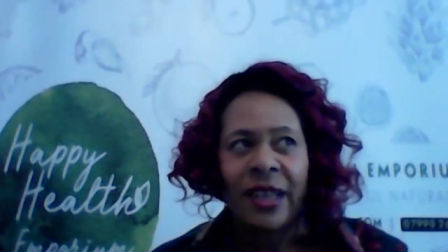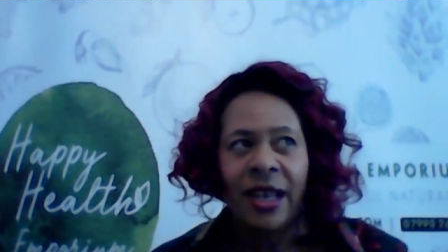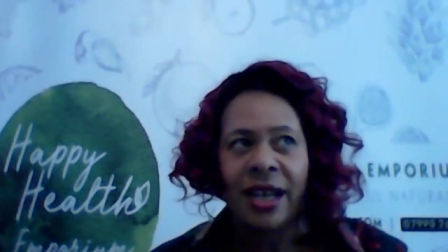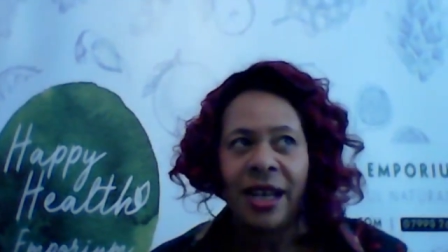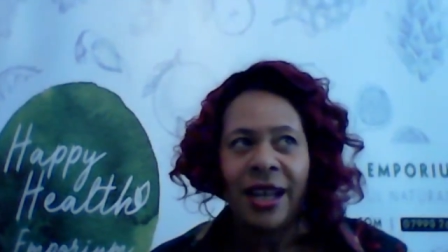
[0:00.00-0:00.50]

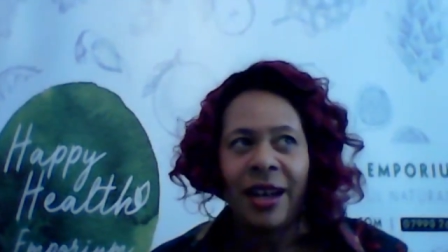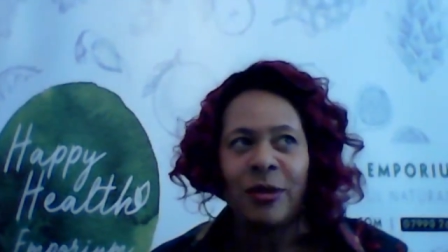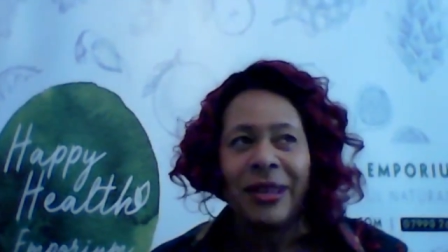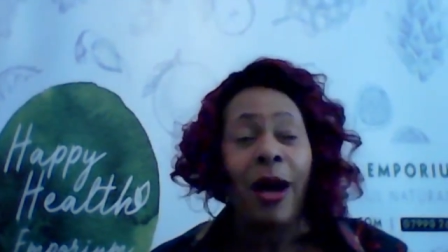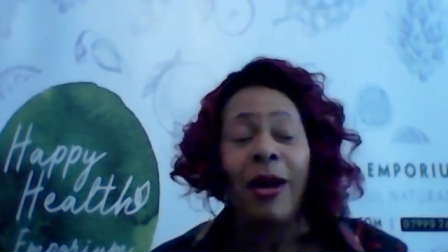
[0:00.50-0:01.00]

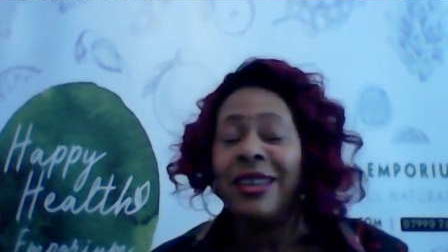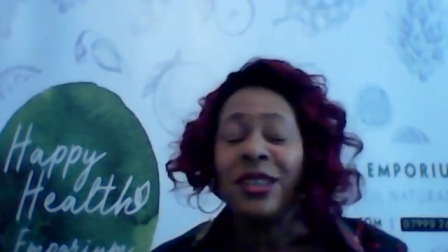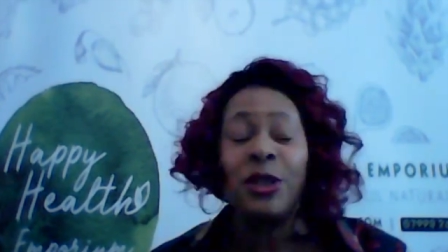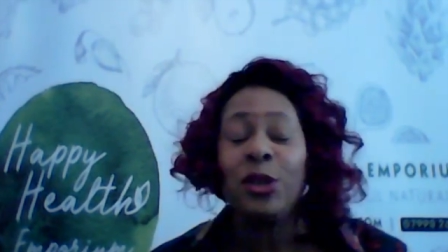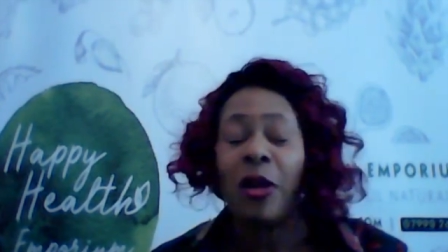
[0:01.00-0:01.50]
now
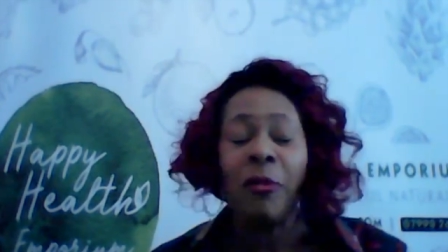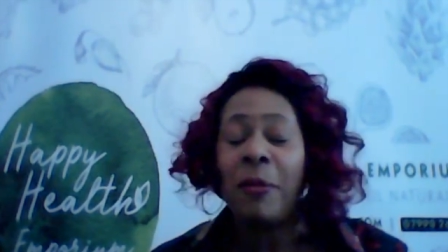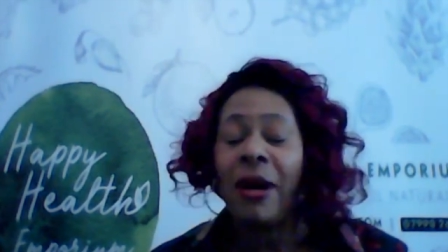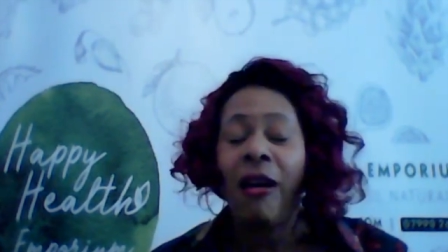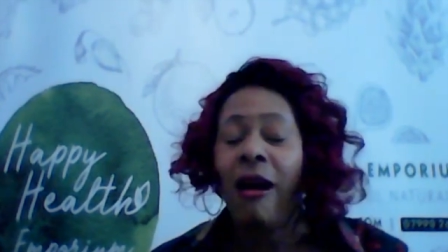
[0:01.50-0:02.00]
usually I remember,
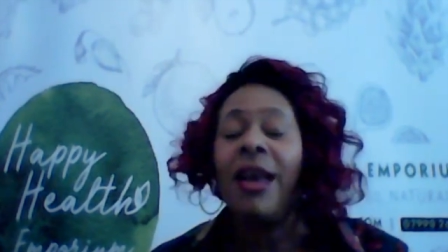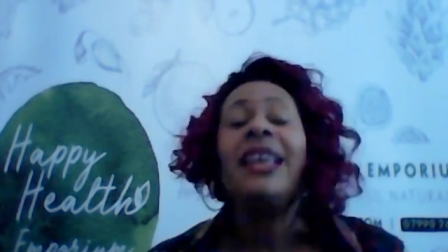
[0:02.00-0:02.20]
I can't.